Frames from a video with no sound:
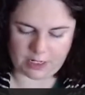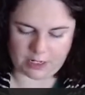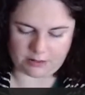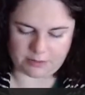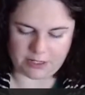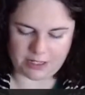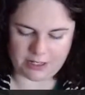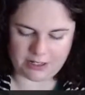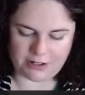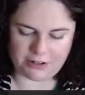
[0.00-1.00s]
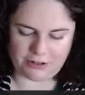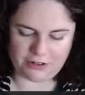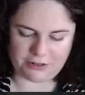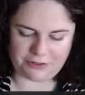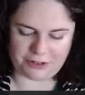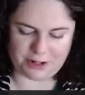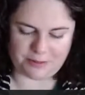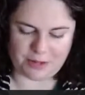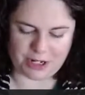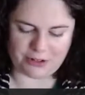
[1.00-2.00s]
um,
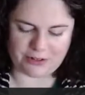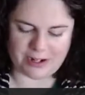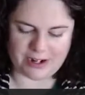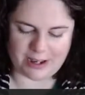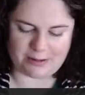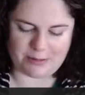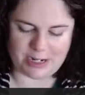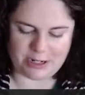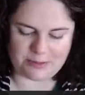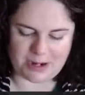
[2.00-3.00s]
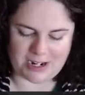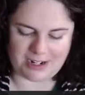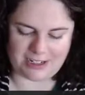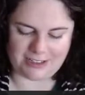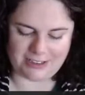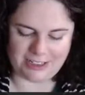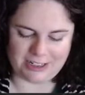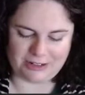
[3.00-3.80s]
for margarita and beach painting